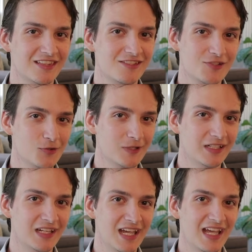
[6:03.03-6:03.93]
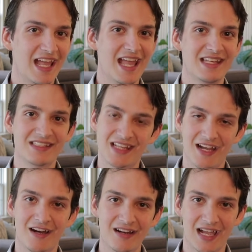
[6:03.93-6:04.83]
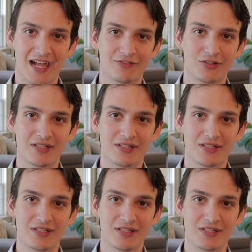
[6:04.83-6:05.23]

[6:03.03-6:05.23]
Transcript: that the story ends there after